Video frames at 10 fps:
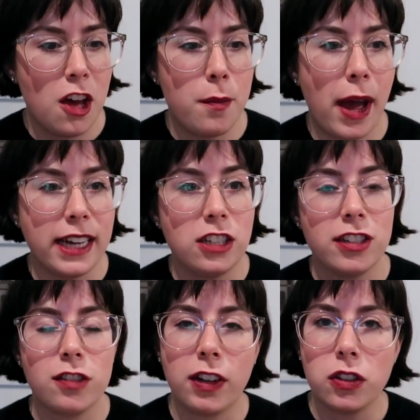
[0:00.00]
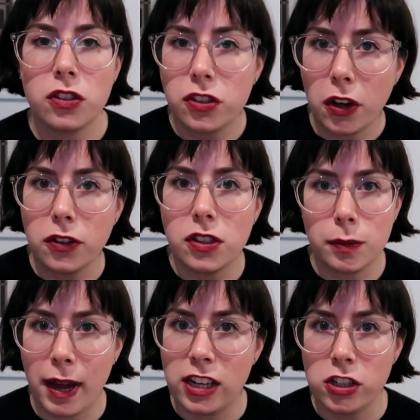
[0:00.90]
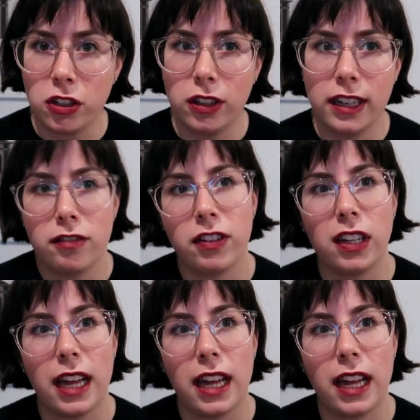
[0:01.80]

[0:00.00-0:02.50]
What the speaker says: But it just felt so special. And I felt